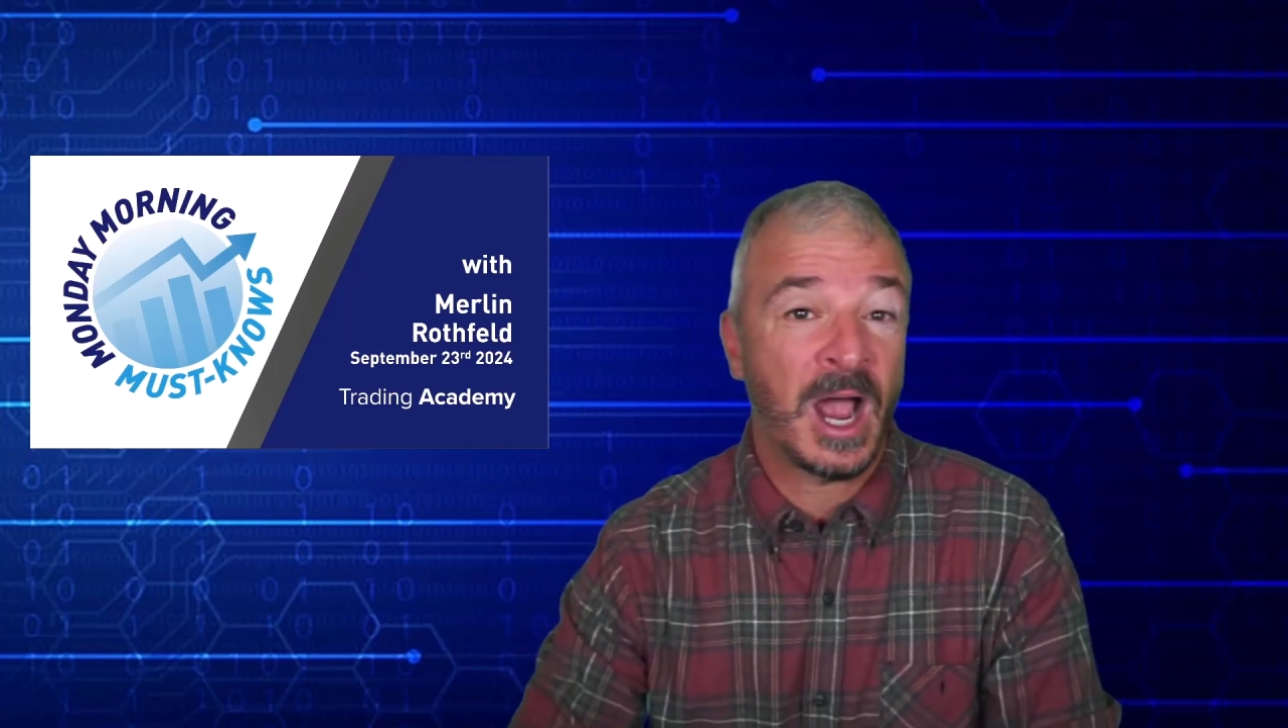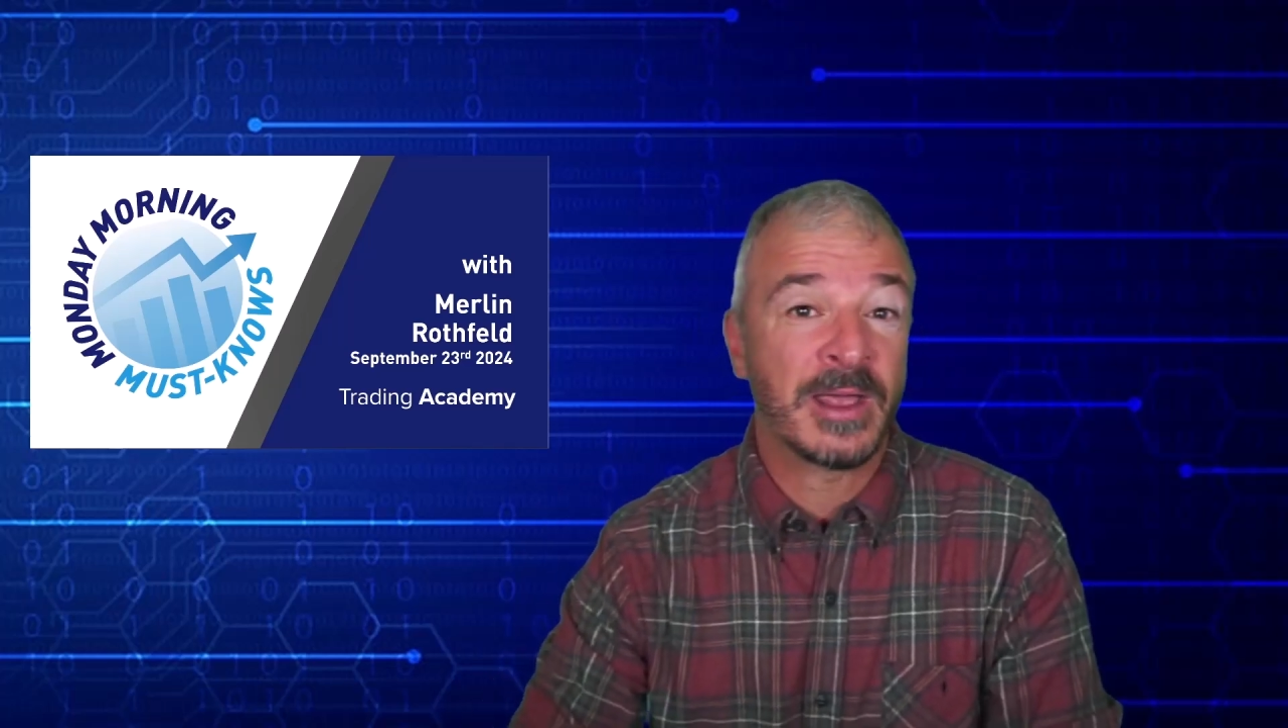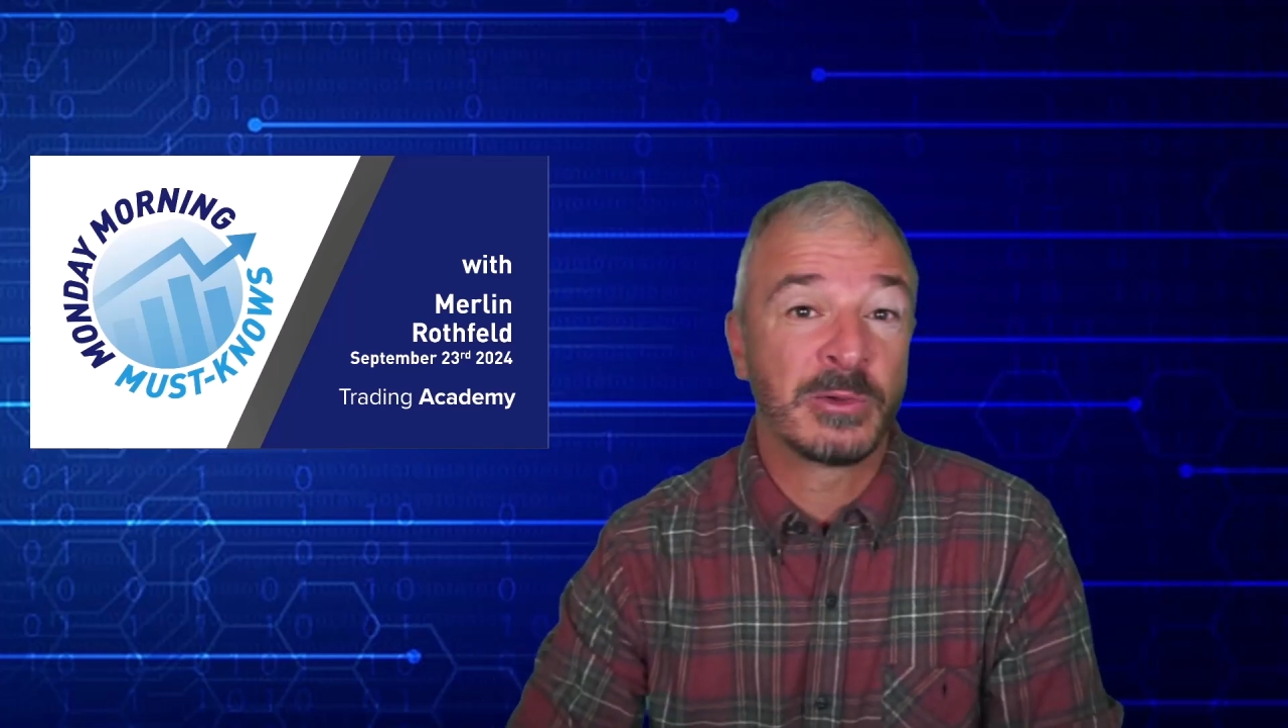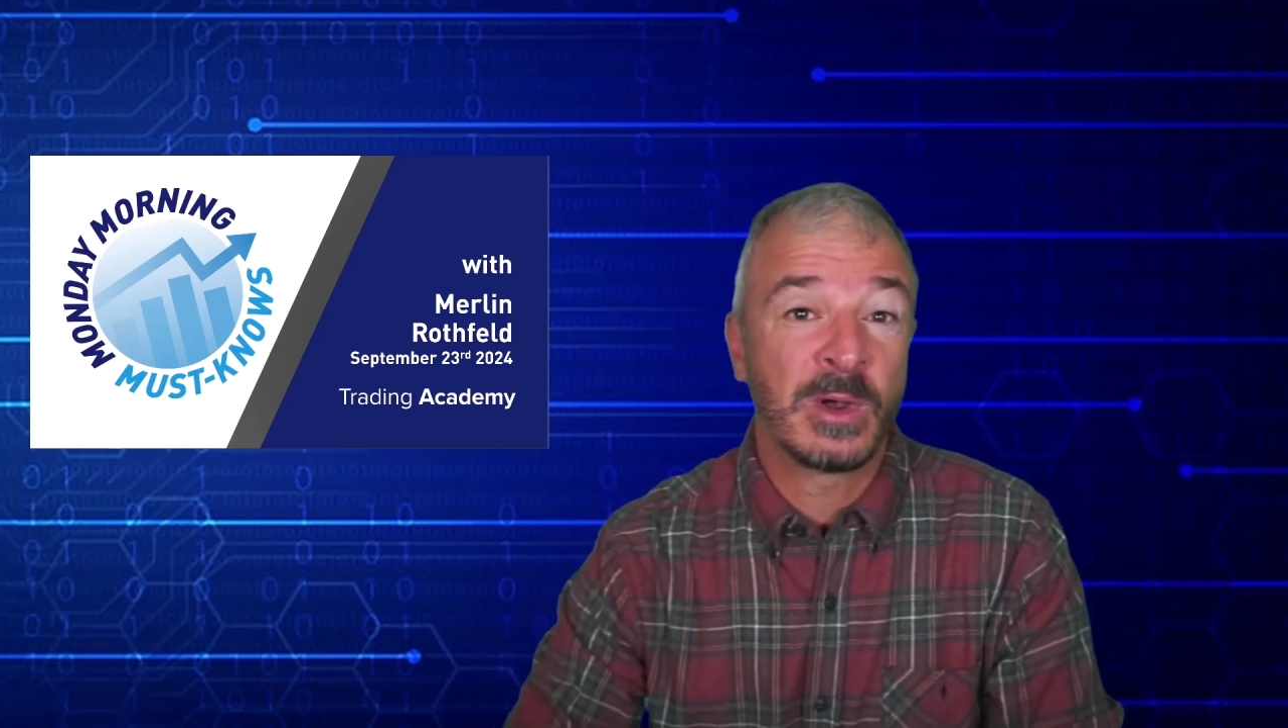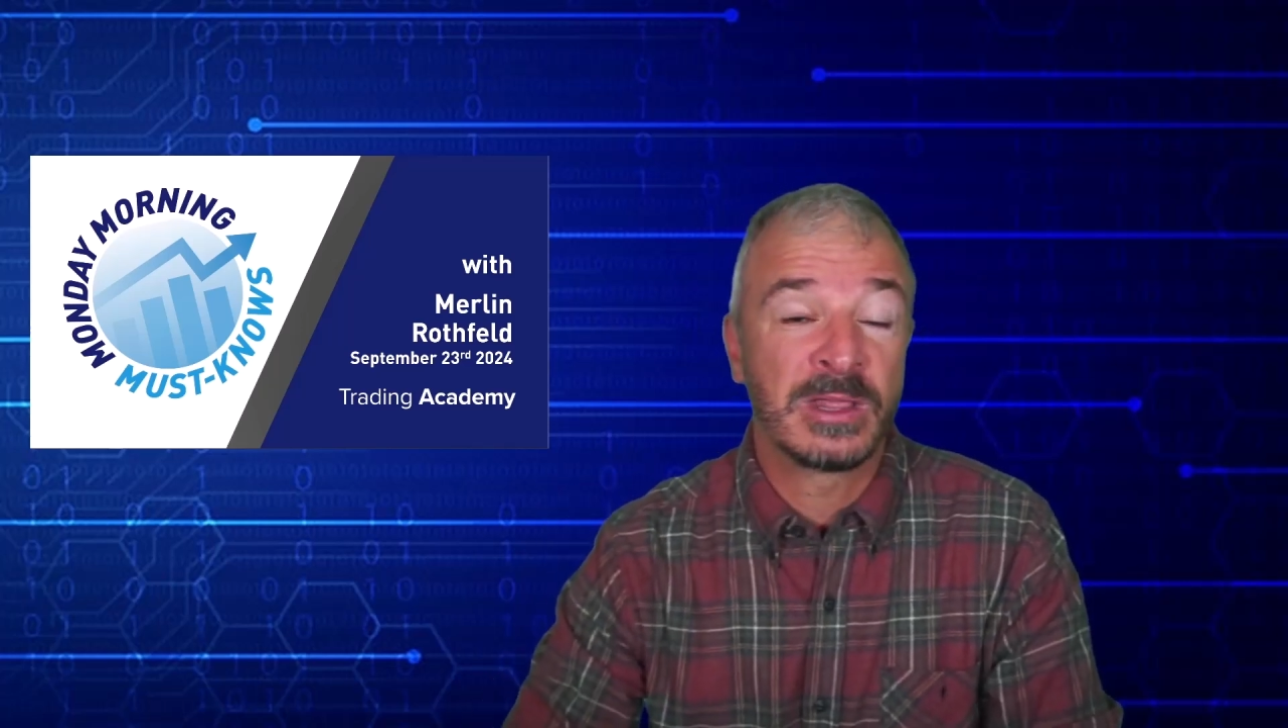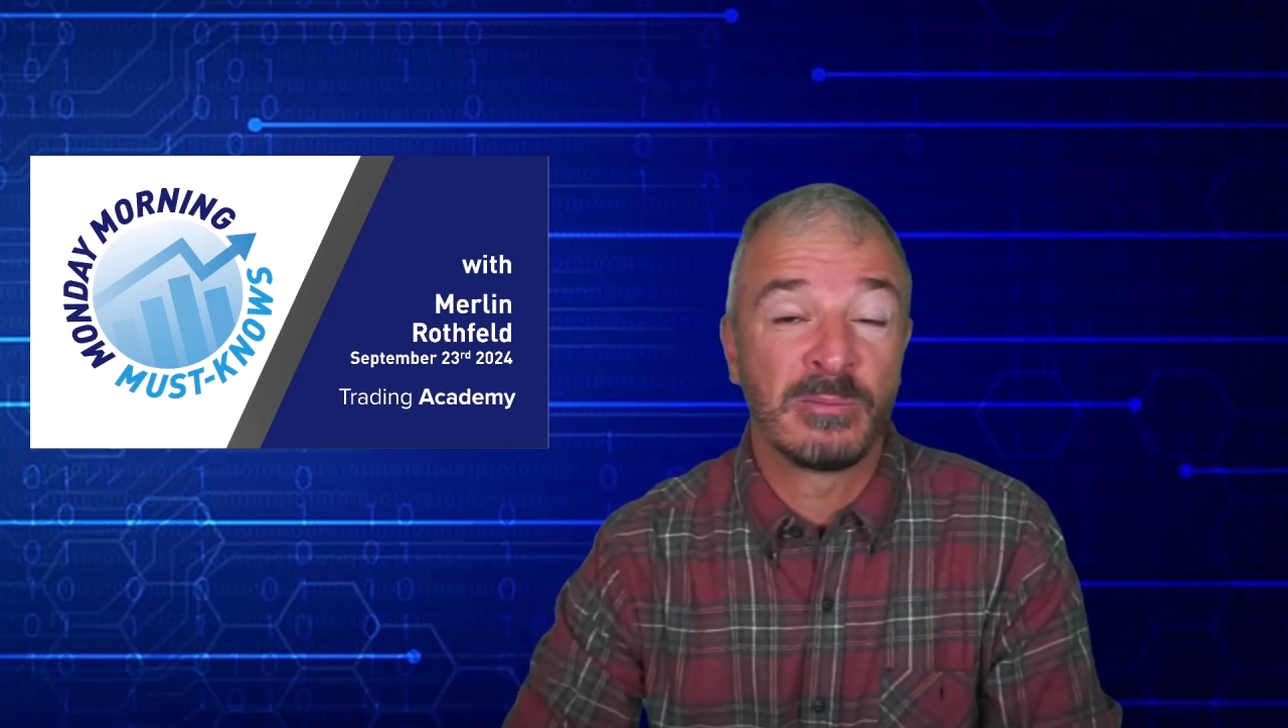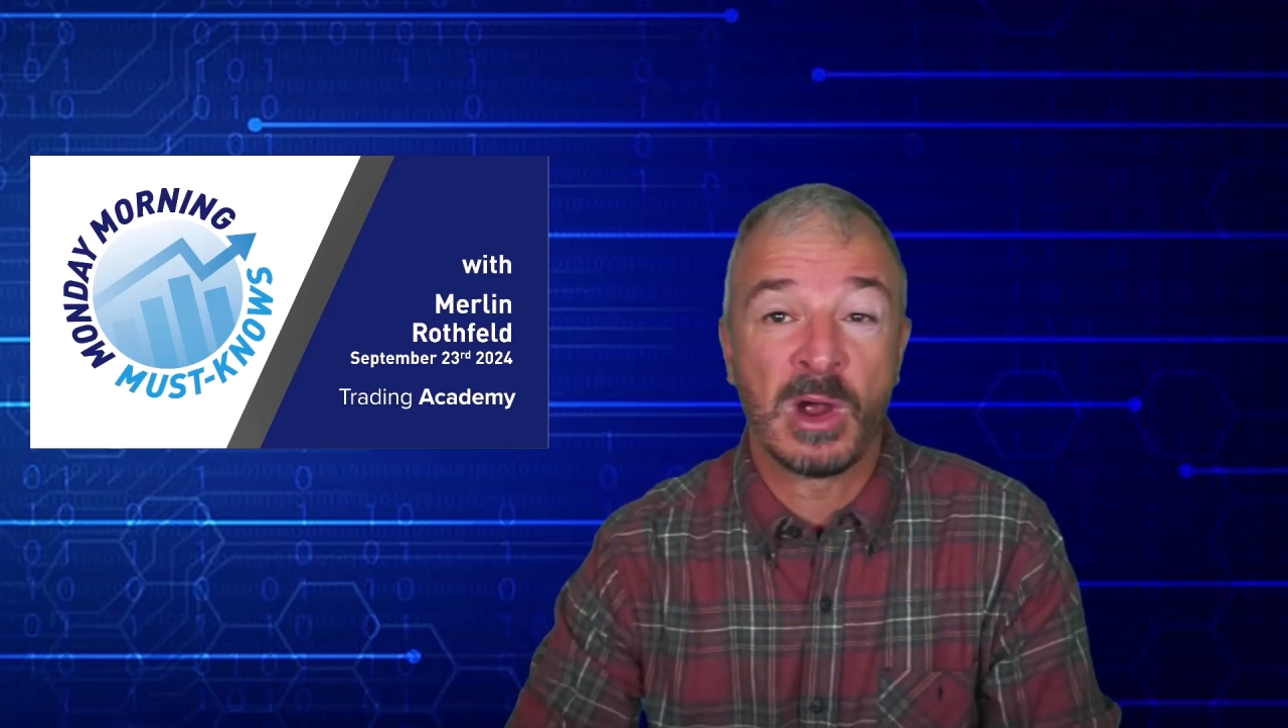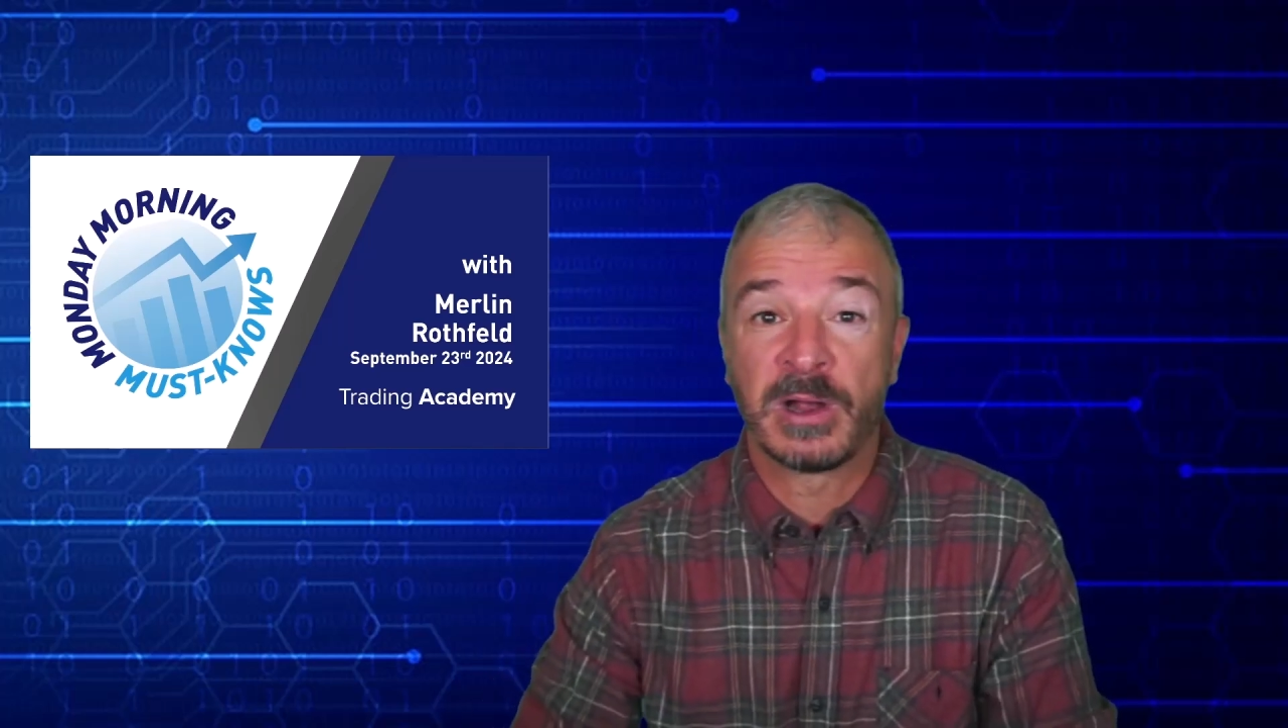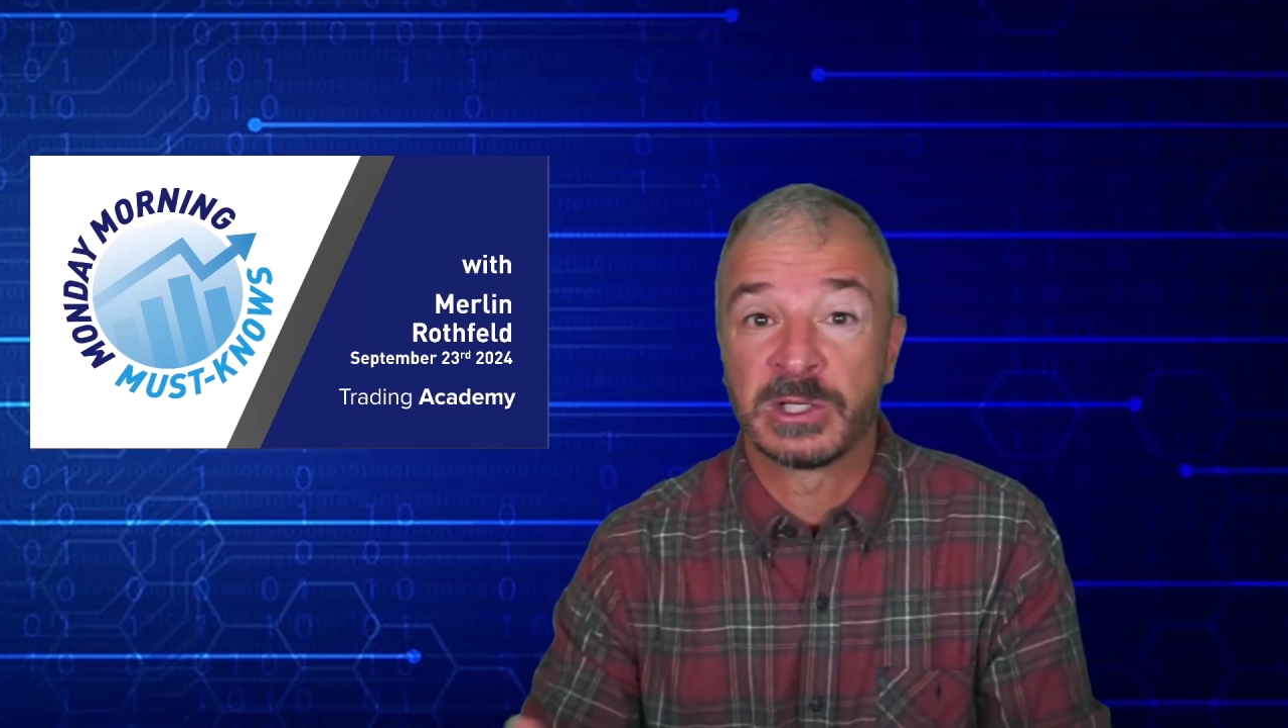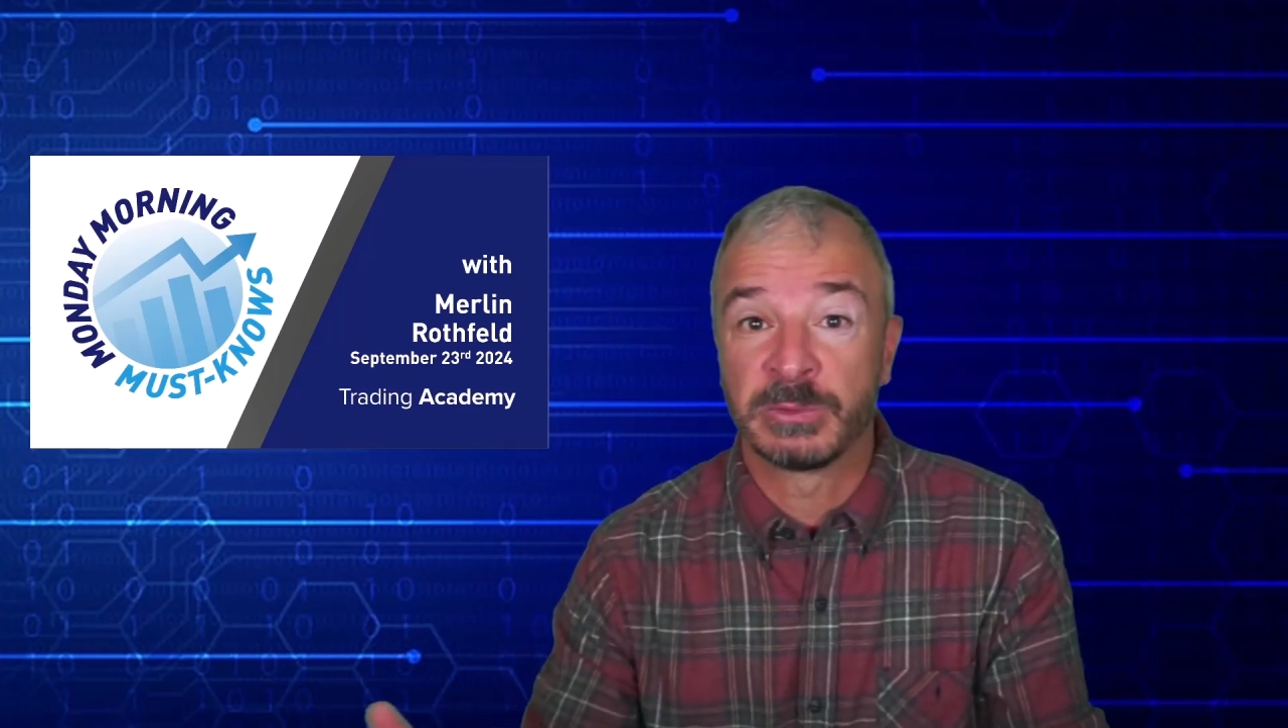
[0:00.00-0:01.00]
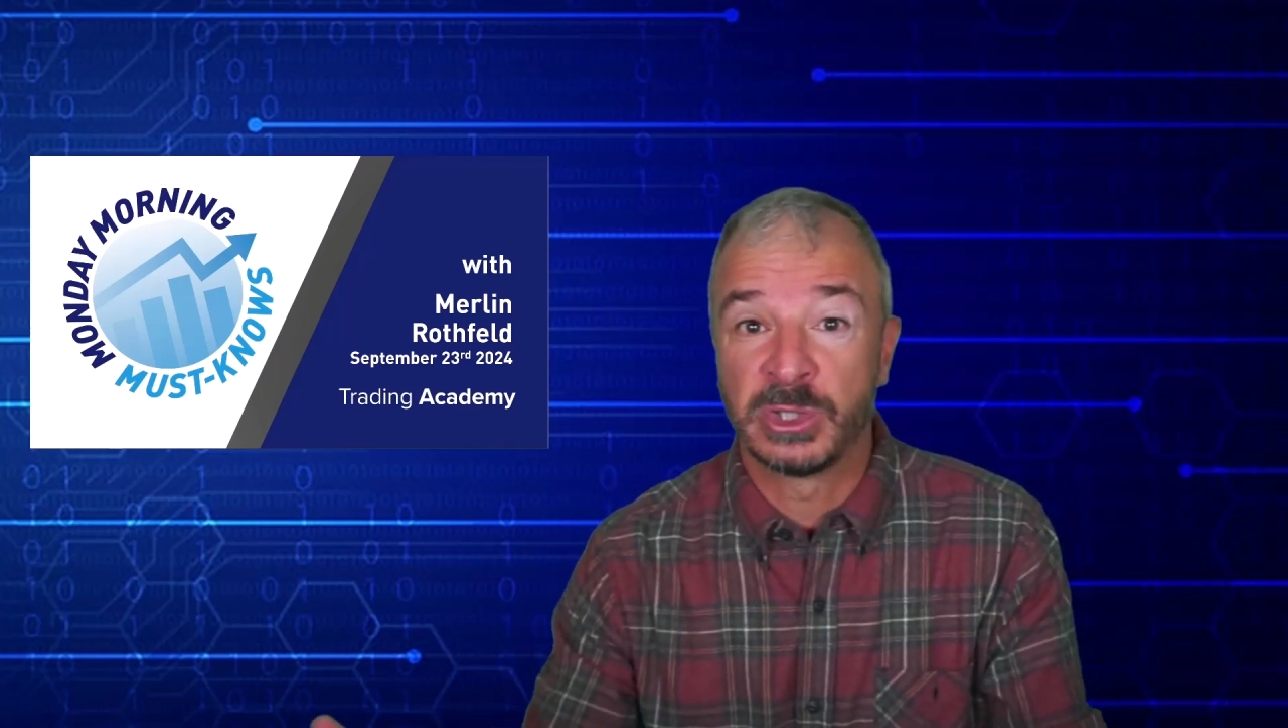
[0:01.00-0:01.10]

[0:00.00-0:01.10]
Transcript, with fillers: Either way, the markets